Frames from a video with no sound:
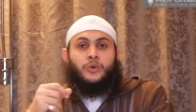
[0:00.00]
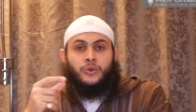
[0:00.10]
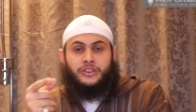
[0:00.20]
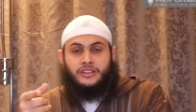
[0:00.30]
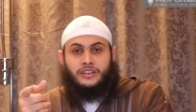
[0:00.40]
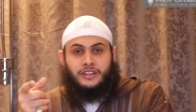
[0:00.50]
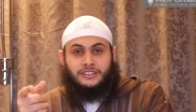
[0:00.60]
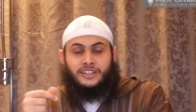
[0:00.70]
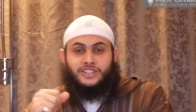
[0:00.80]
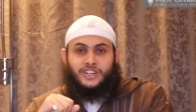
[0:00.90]
with the
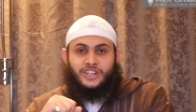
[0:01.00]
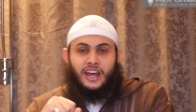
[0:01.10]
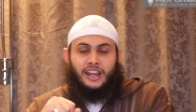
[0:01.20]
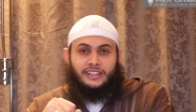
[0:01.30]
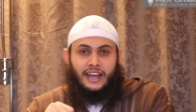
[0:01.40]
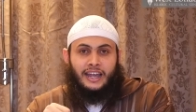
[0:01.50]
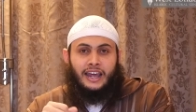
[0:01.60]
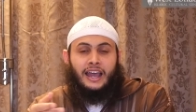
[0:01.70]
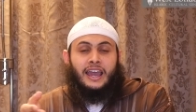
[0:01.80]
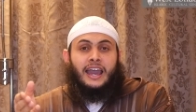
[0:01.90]
teacher, inshaAllah
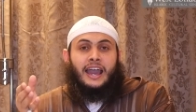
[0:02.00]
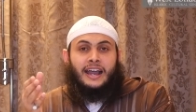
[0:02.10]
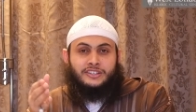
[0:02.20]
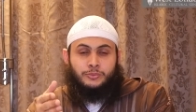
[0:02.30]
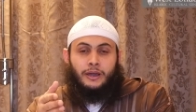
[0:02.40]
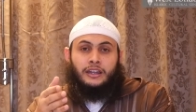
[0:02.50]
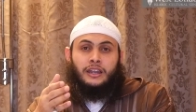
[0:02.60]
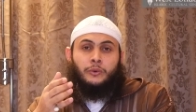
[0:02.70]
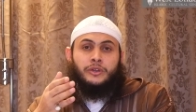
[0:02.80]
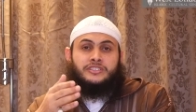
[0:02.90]
ta'ala. And
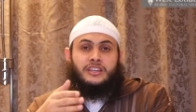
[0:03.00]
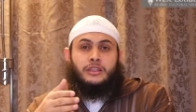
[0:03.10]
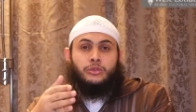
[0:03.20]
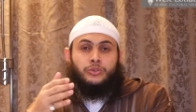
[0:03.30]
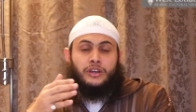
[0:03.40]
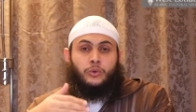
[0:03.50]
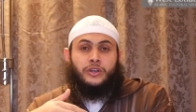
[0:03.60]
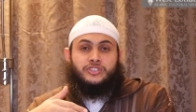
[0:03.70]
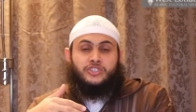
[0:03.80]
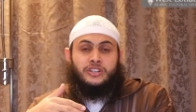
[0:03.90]
subhanAllah, we see through the
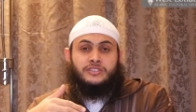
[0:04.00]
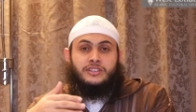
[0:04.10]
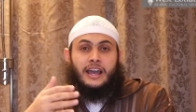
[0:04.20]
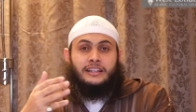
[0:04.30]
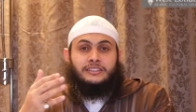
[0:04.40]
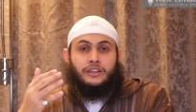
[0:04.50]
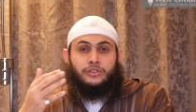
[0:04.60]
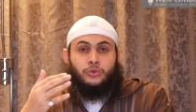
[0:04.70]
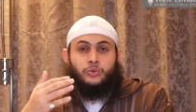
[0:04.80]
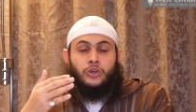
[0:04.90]
questions and
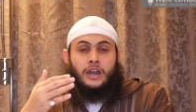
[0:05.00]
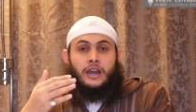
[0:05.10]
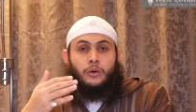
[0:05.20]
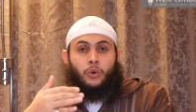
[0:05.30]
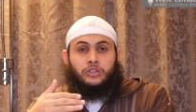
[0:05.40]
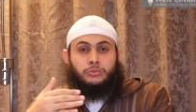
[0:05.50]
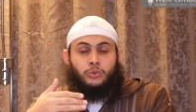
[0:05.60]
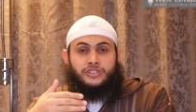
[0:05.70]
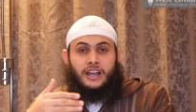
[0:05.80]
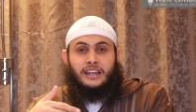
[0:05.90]
through what
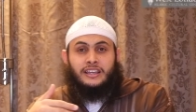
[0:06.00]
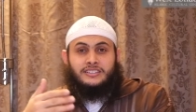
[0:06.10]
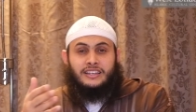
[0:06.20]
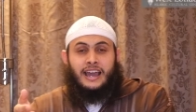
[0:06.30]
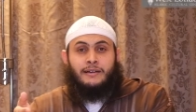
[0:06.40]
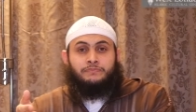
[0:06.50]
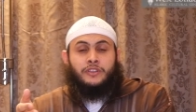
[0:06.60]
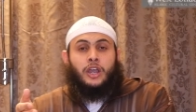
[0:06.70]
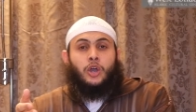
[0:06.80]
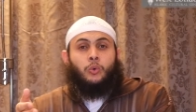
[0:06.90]
Musa alayhi salam
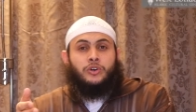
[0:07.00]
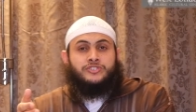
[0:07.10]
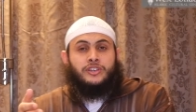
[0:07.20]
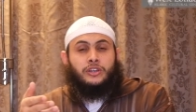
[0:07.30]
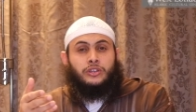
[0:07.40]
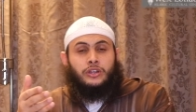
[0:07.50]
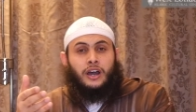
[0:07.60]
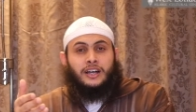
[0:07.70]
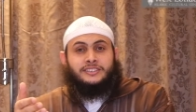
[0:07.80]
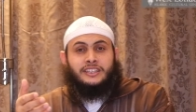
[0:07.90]
was
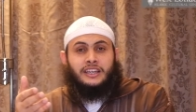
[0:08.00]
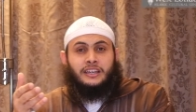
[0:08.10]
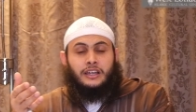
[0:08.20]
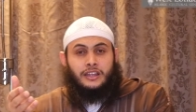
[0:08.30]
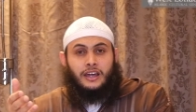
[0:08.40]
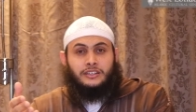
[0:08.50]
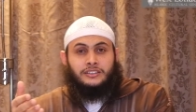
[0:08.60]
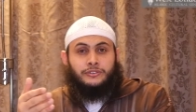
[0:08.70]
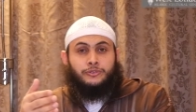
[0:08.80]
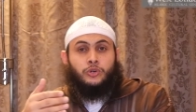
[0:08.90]
asking the
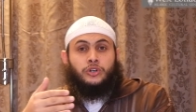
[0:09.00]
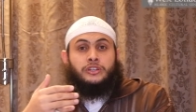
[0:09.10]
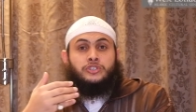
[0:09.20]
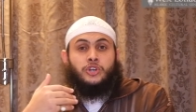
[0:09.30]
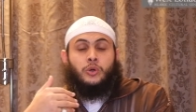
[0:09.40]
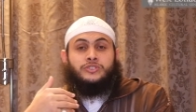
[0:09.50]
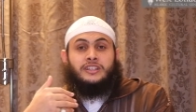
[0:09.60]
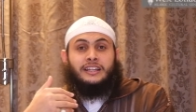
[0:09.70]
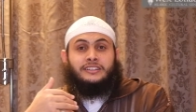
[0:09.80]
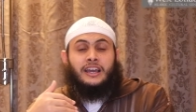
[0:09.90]
Khadr for, it shows
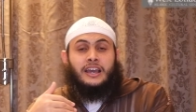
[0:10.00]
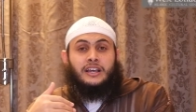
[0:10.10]
that